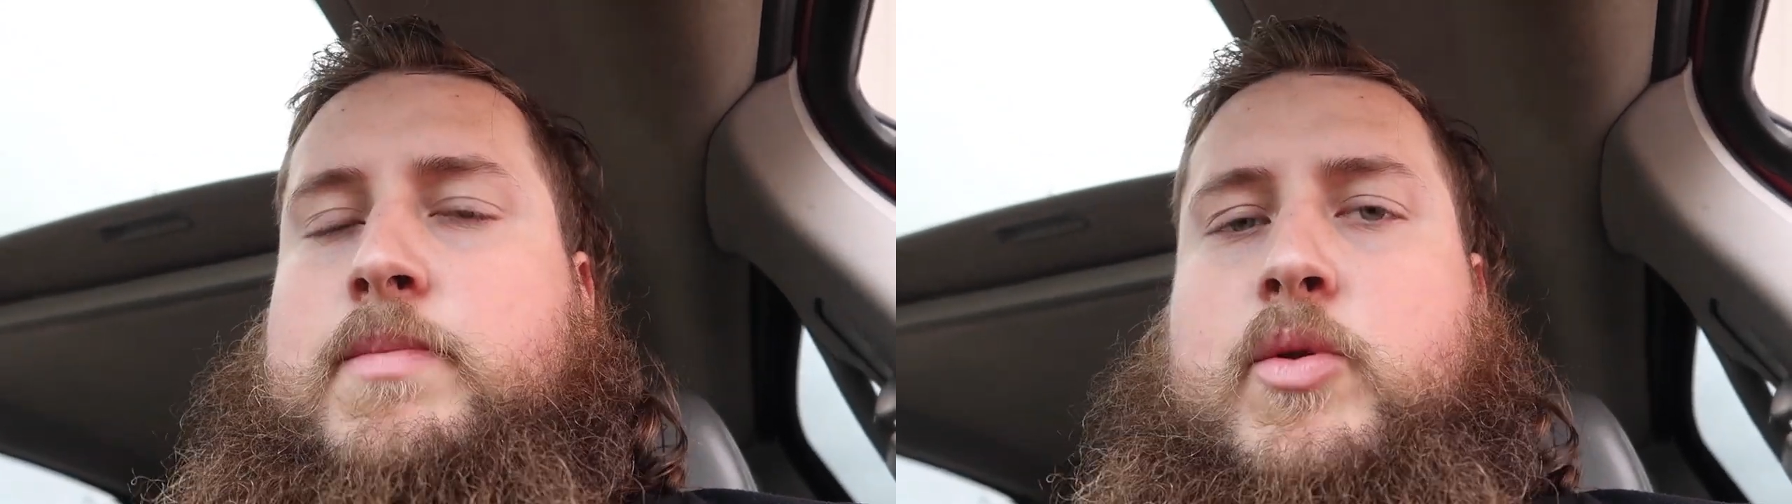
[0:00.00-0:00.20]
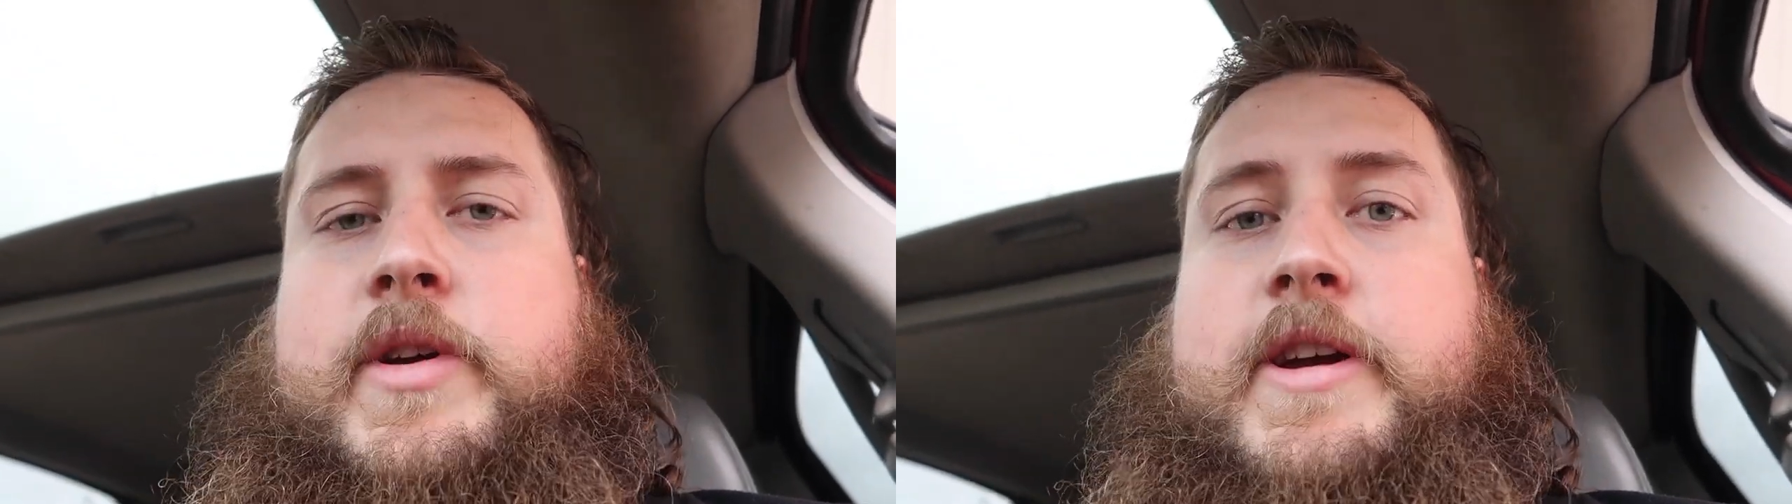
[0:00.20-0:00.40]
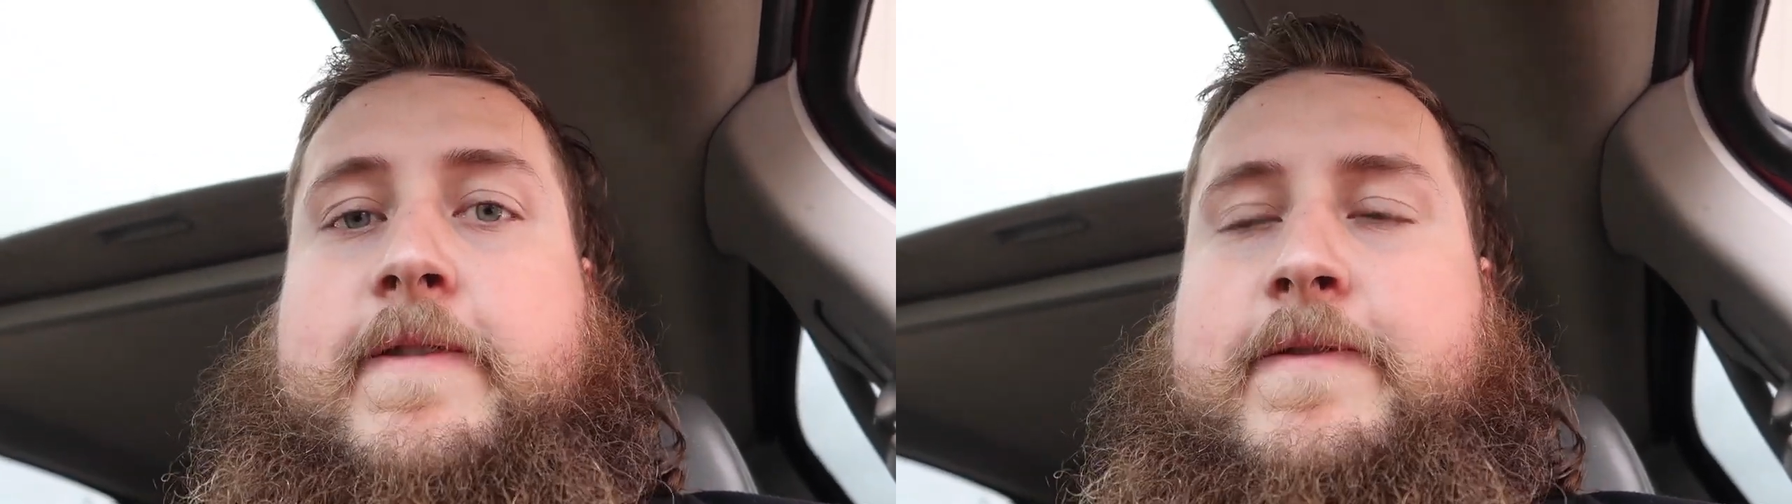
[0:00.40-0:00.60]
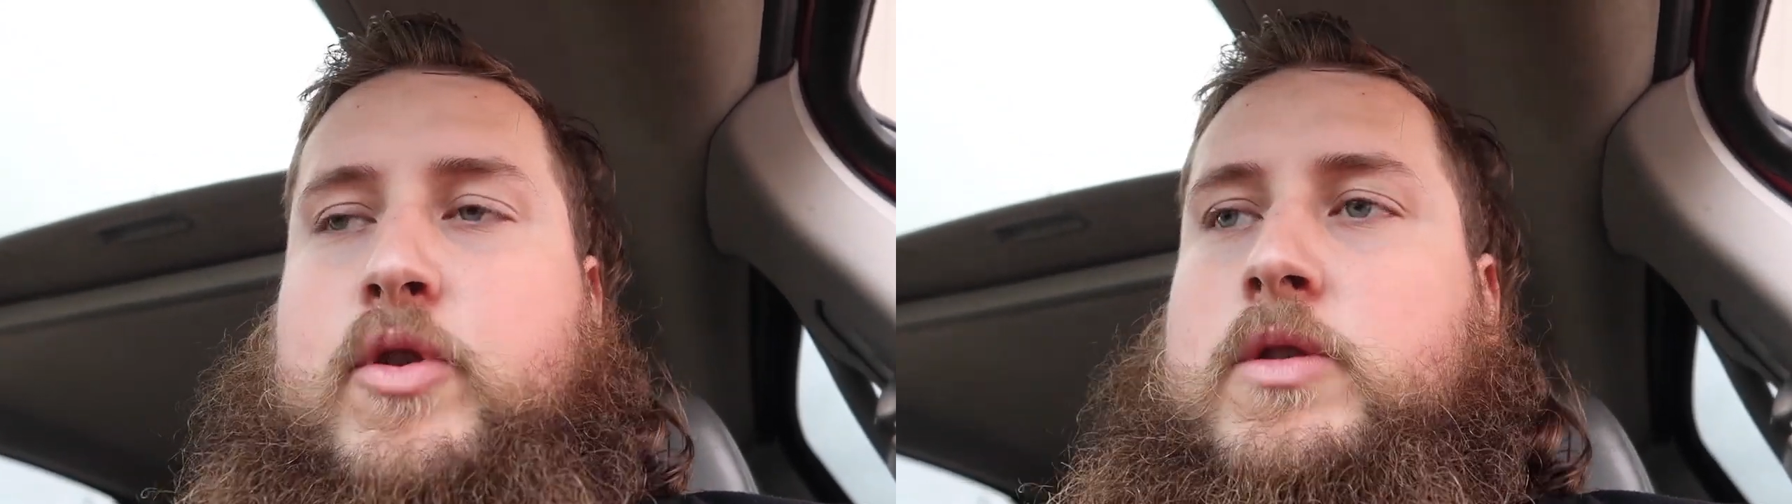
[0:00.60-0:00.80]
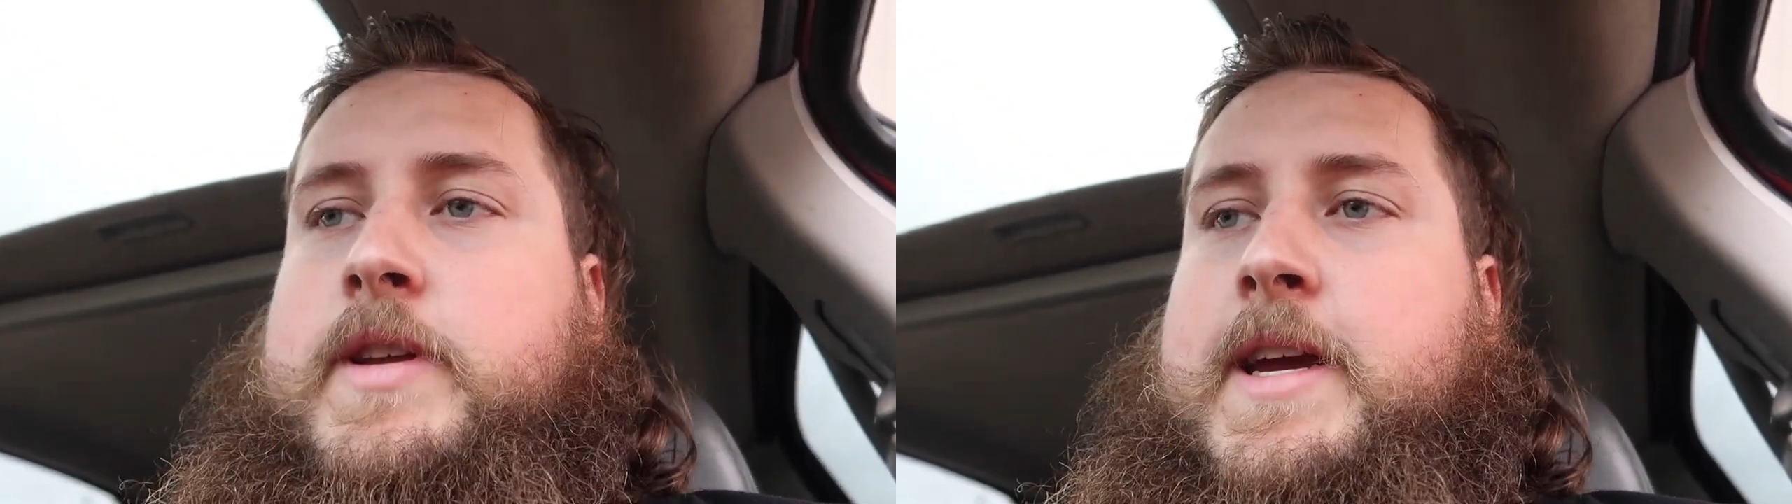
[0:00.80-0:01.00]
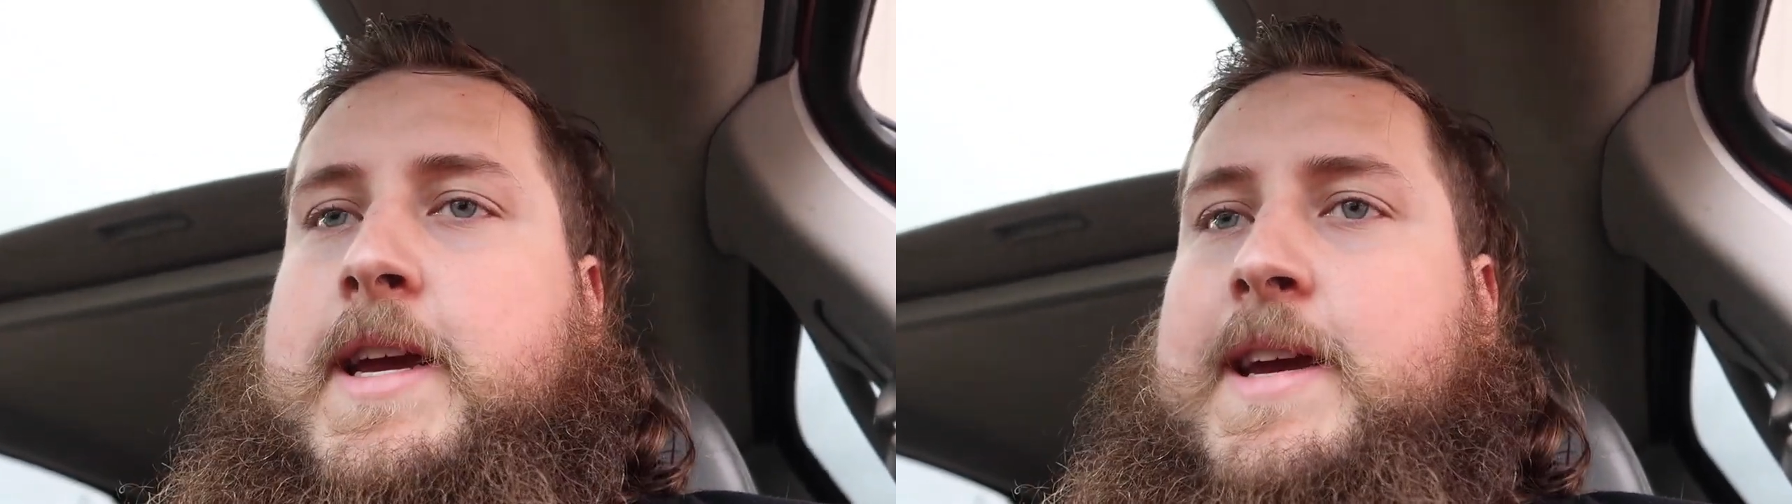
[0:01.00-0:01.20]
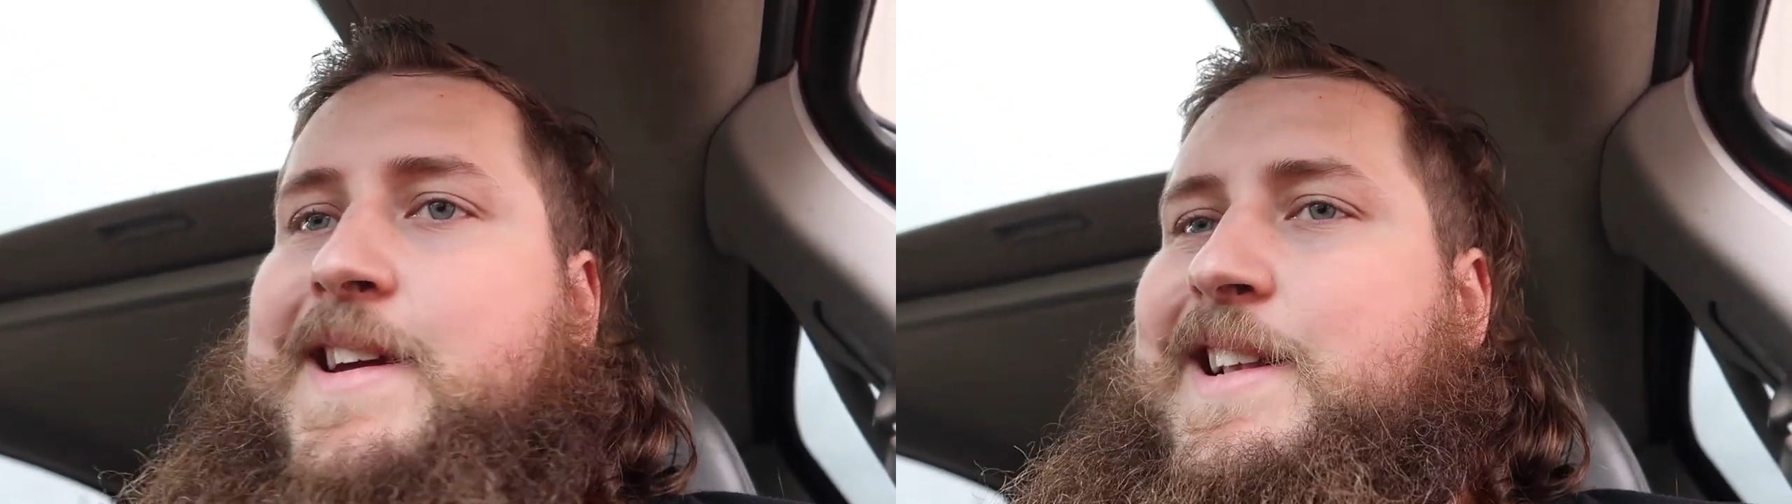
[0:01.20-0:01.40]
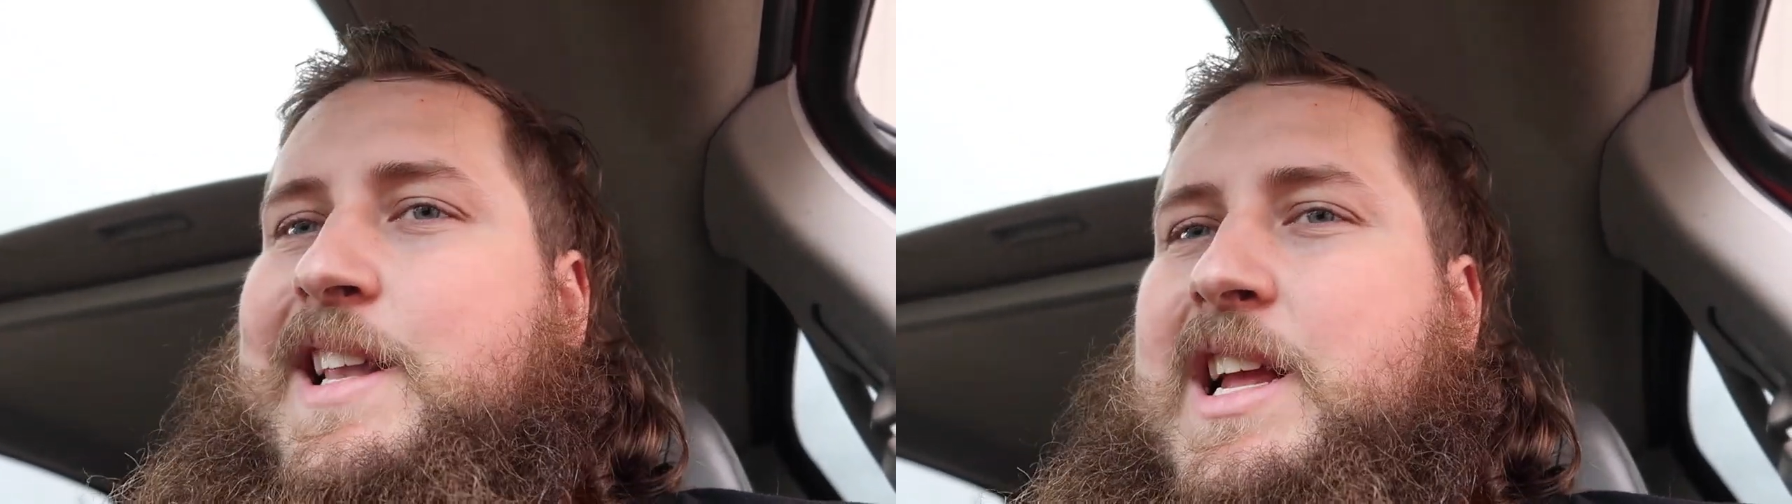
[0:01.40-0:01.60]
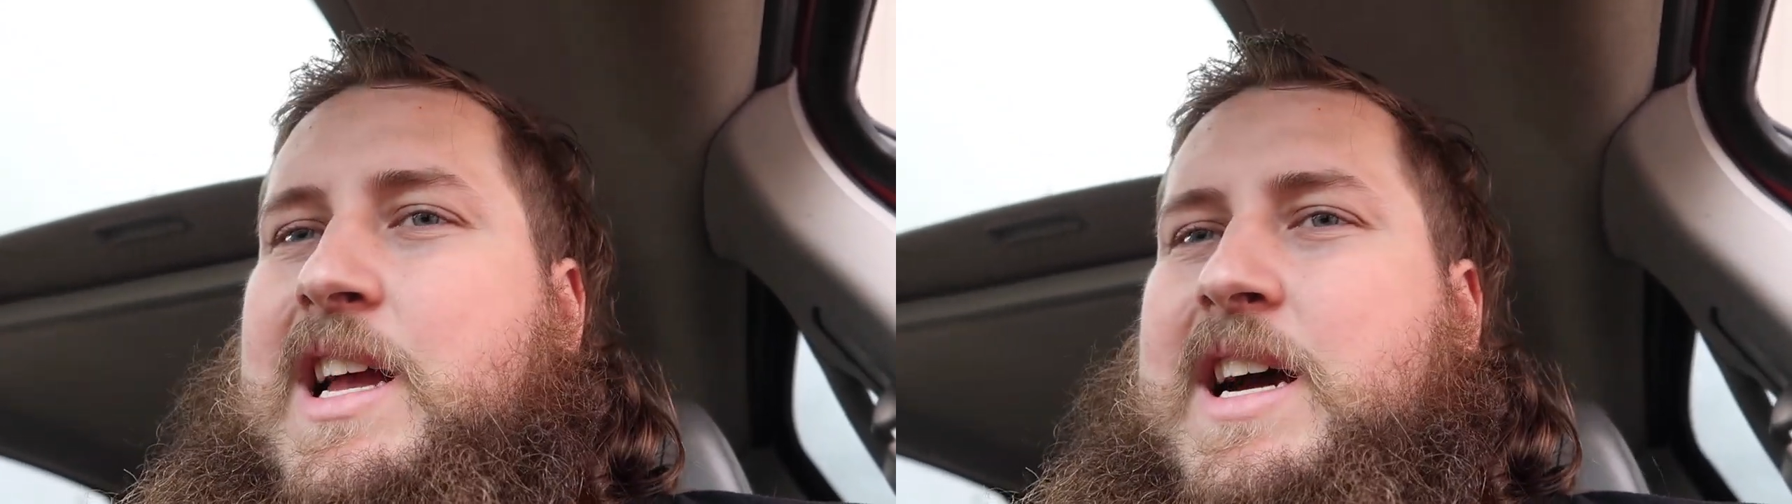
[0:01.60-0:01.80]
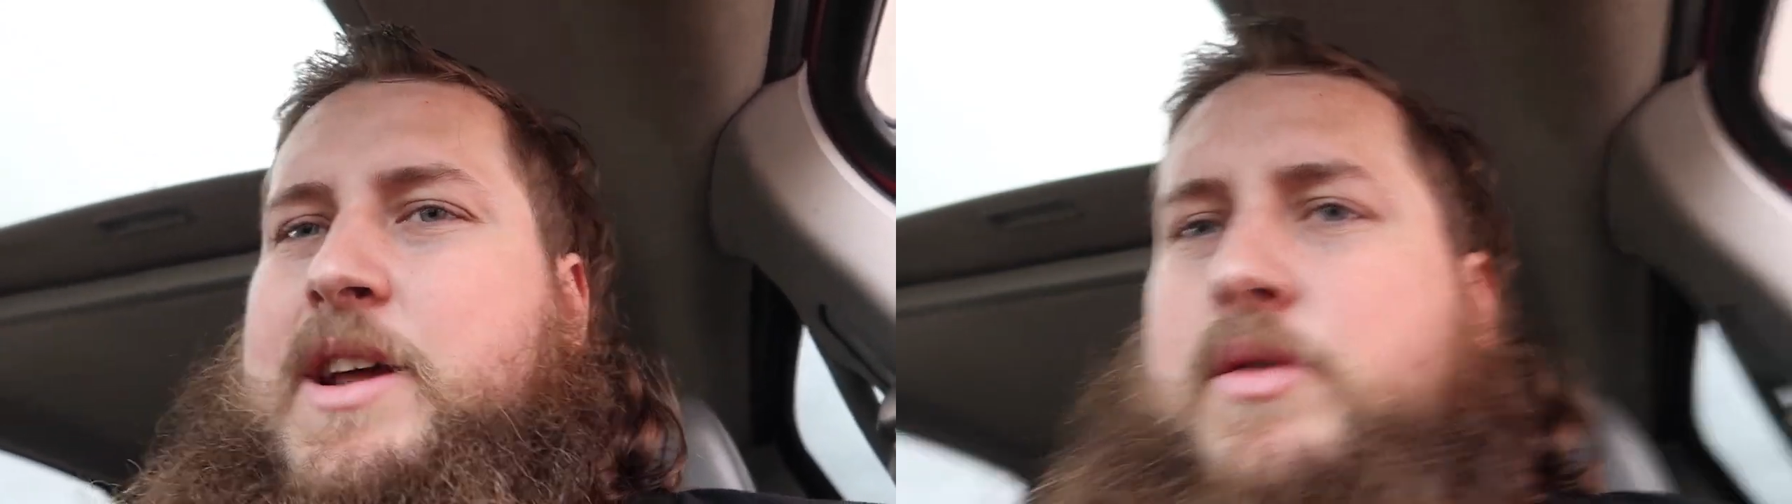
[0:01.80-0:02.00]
but we got a full tank. I